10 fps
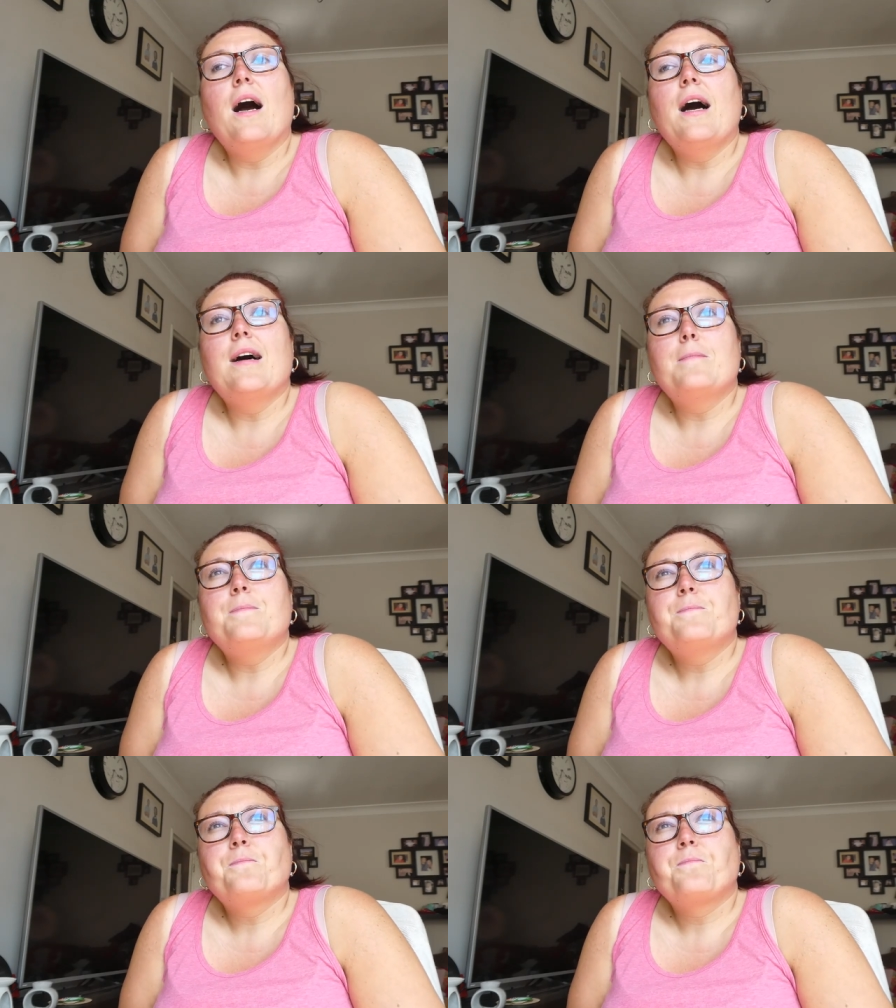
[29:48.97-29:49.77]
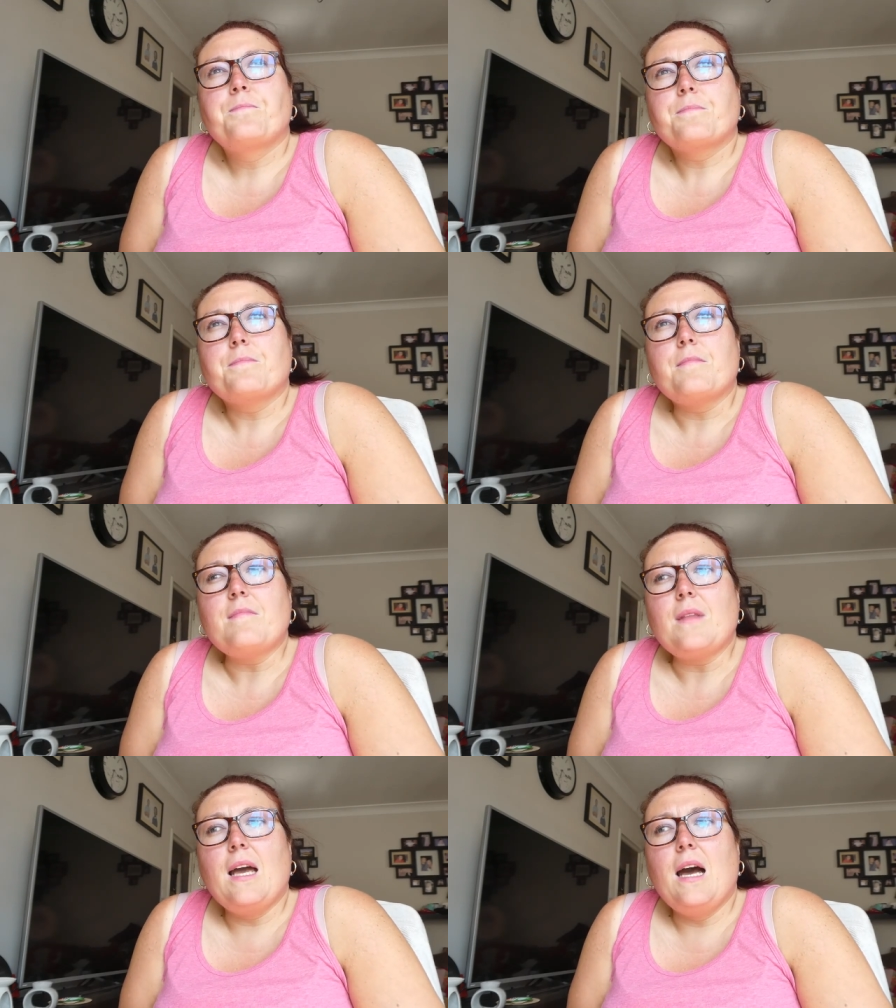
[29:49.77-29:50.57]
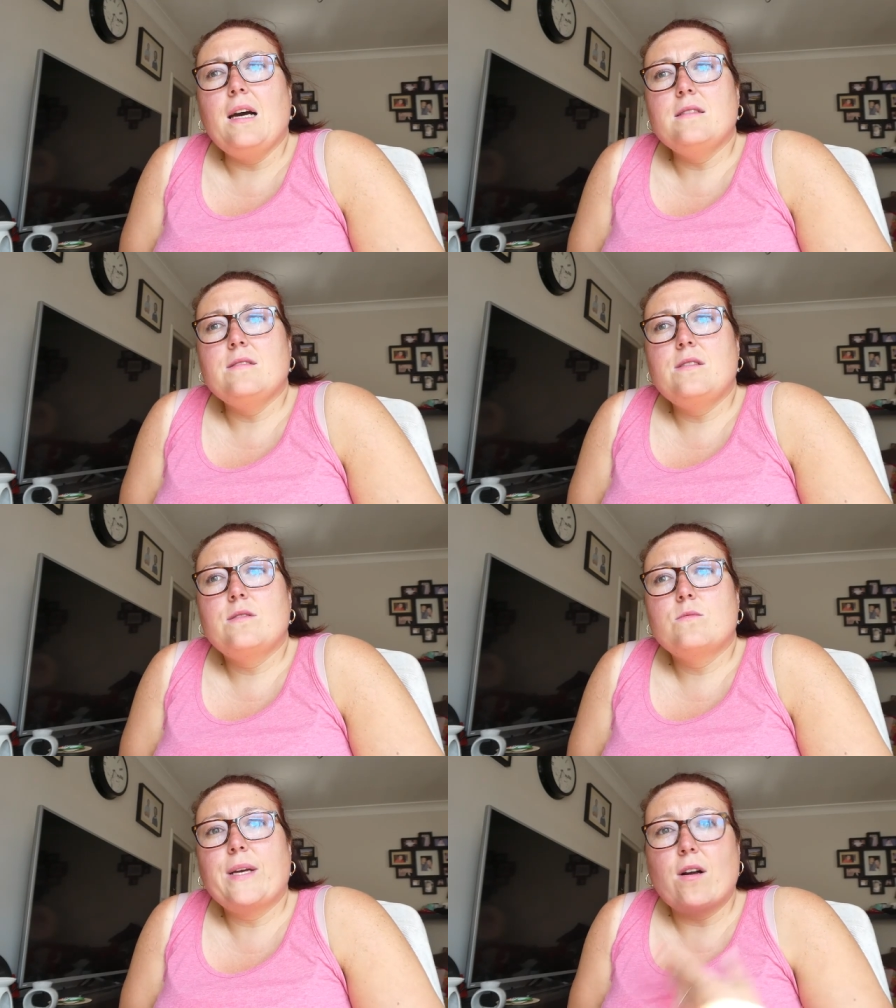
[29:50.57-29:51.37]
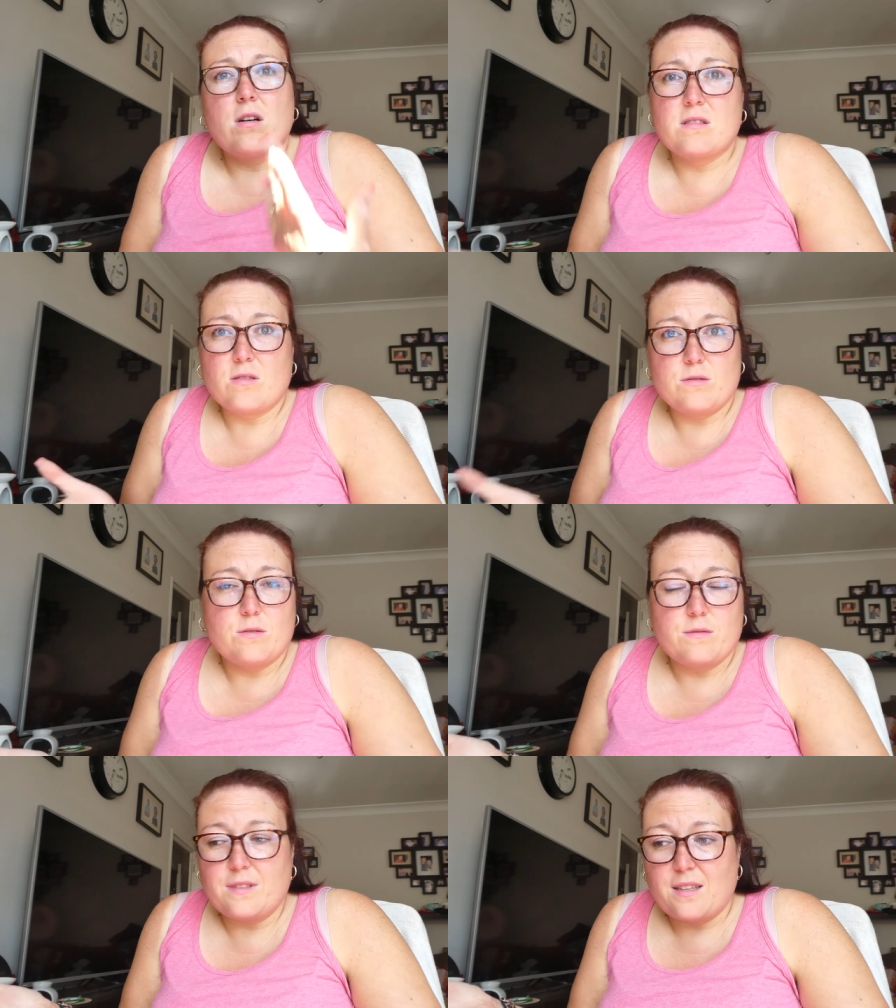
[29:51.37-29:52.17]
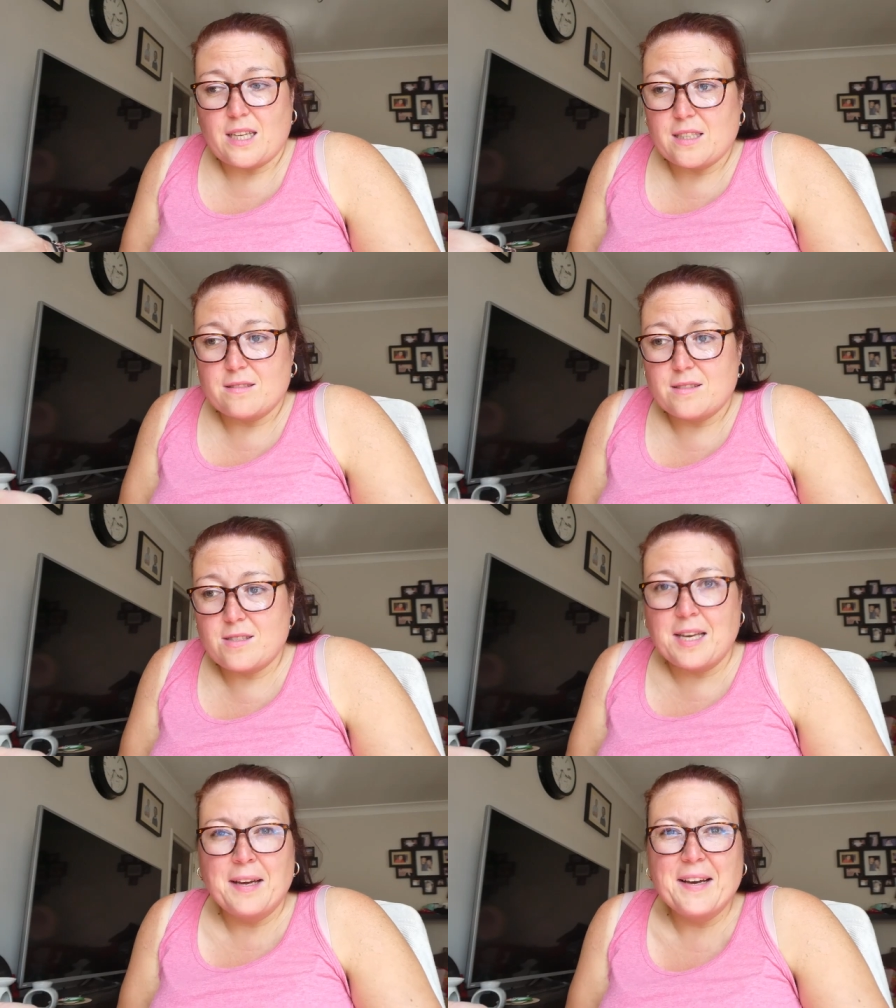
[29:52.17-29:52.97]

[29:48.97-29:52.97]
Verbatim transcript: Um, and we cast on all the things.